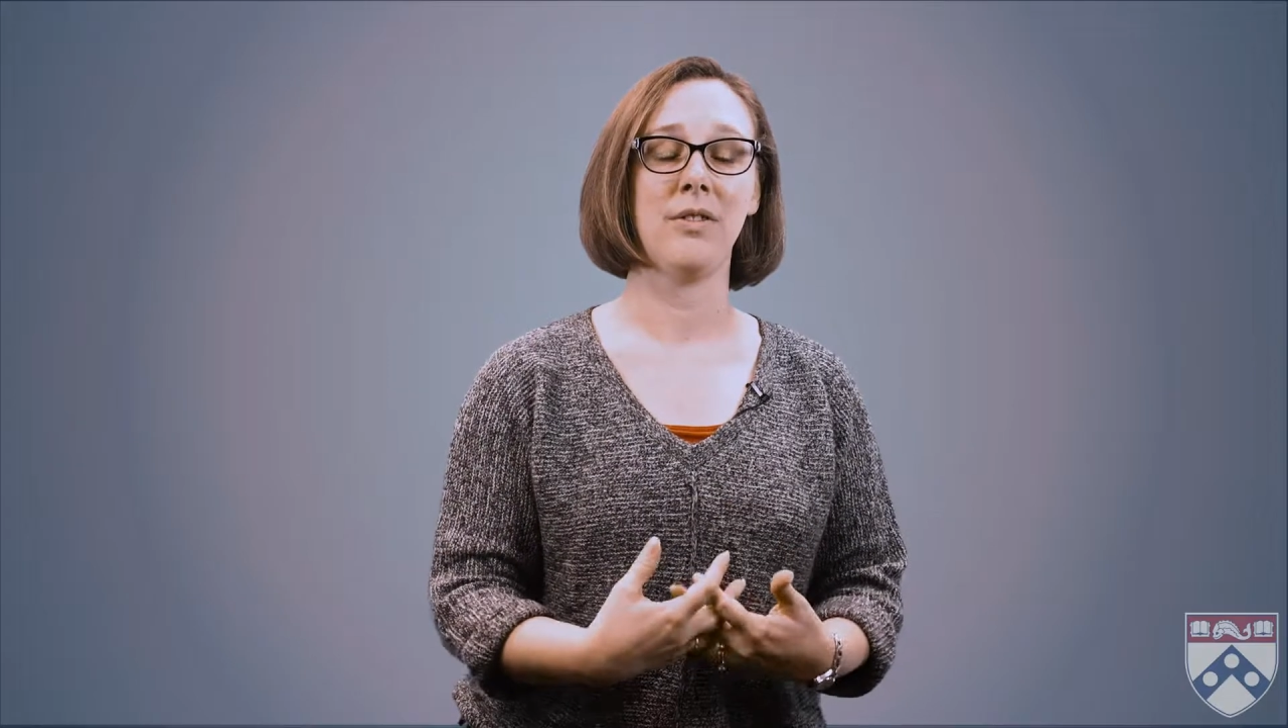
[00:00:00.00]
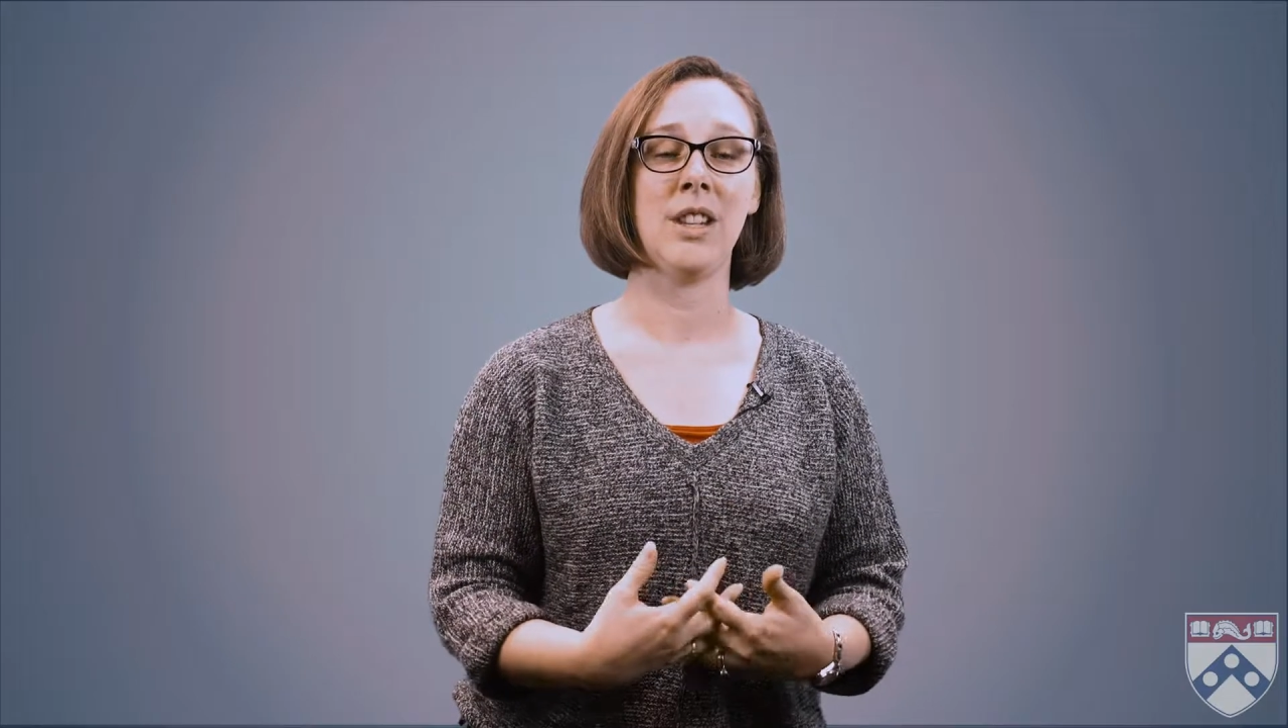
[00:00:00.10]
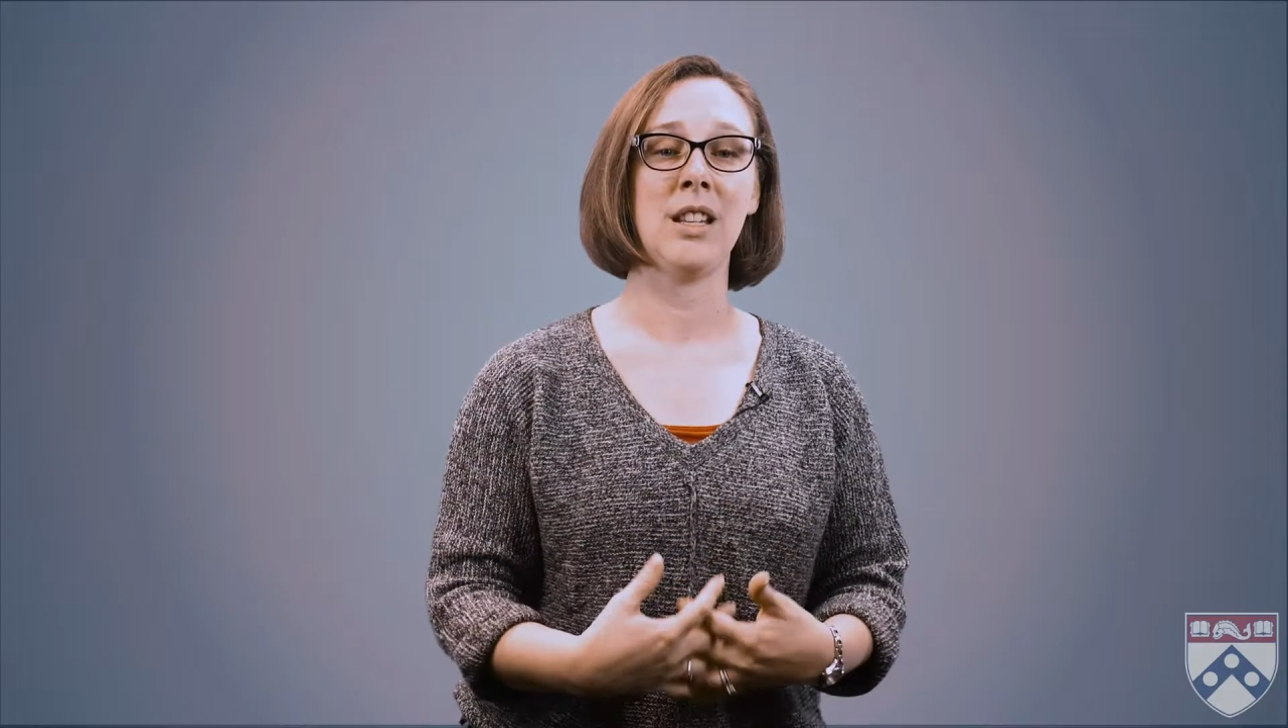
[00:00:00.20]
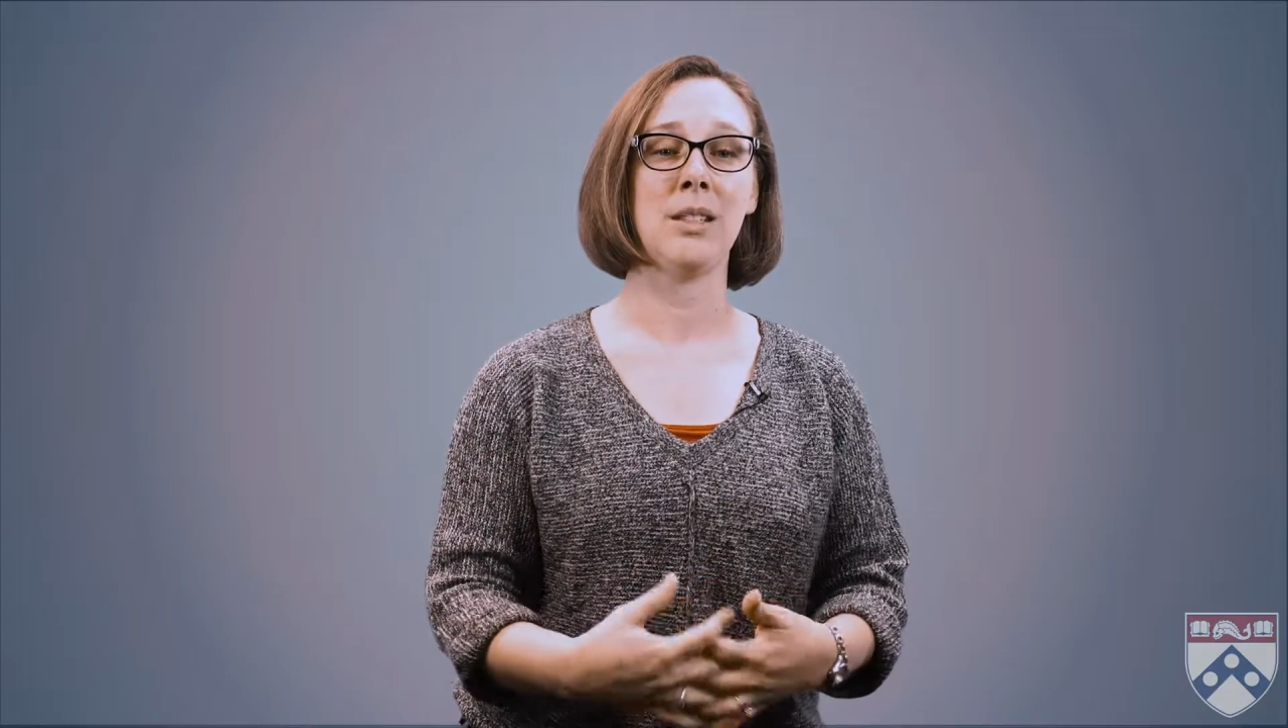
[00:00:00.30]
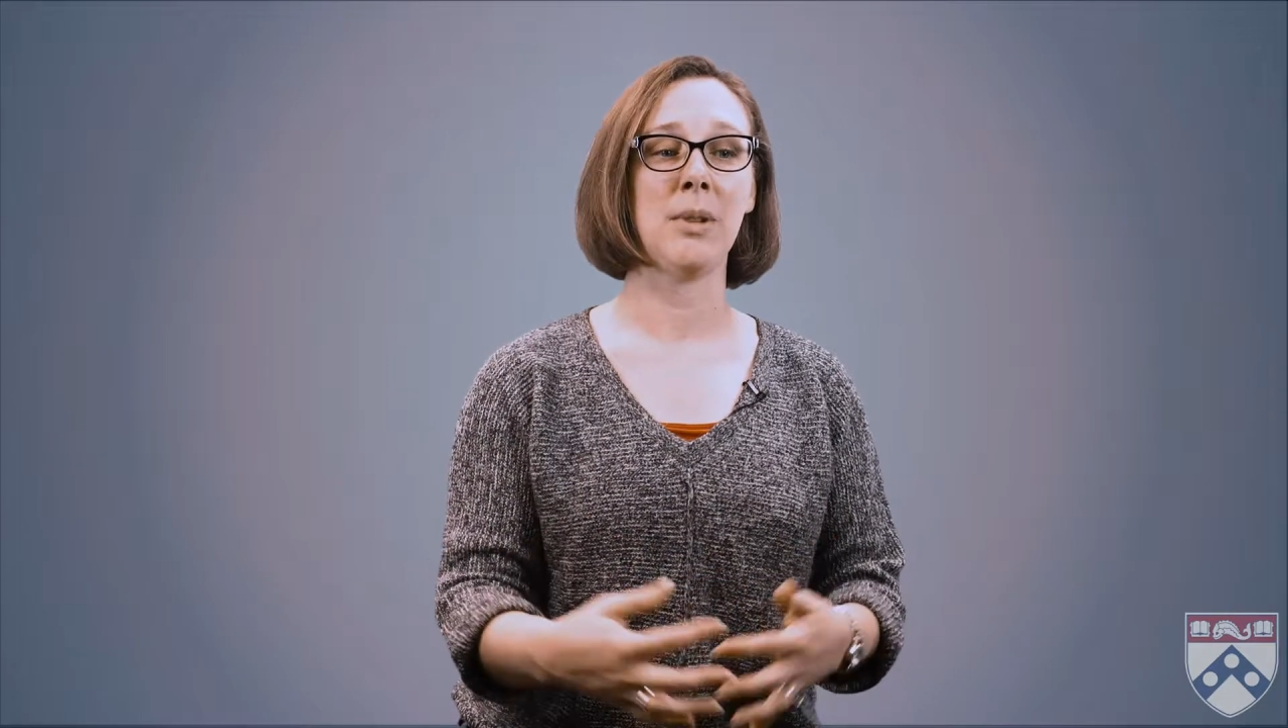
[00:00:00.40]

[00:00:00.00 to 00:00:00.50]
these,